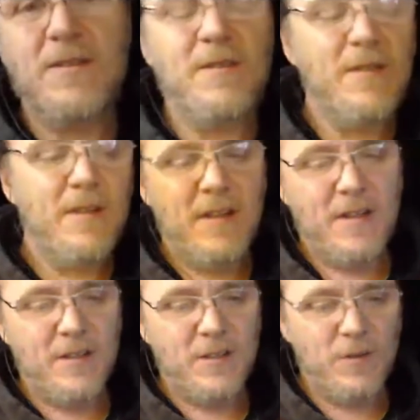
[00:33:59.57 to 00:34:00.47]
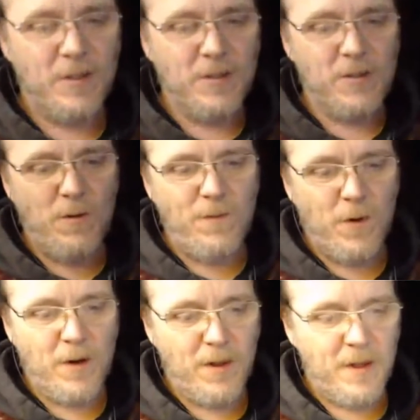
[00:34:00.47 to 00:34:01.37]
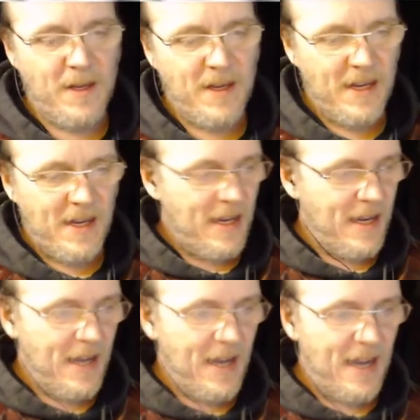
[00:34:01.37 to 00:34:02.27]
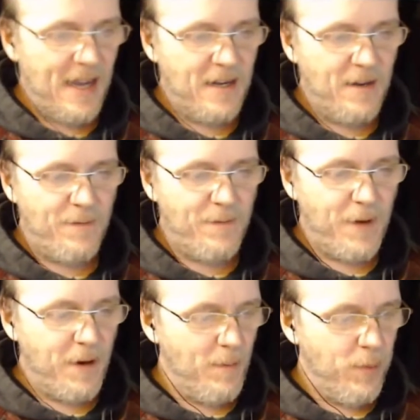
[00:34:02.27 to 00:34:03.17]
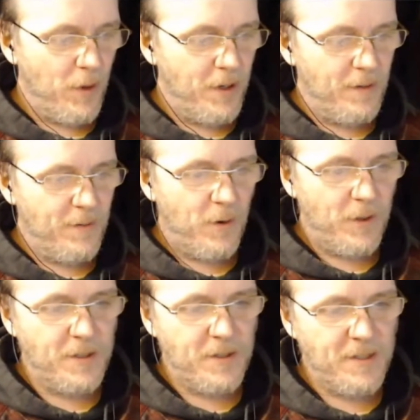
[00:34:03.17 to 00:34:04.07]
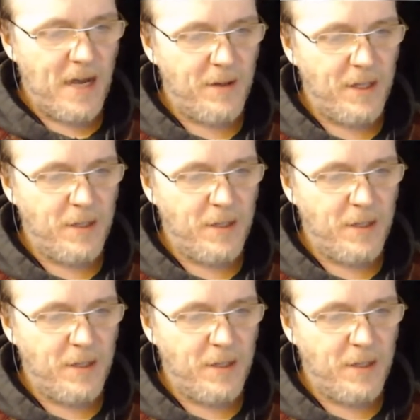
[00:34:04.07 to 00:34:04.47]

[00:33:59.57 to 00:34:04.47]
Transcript: and so on and so forth. And very important, of course, is how they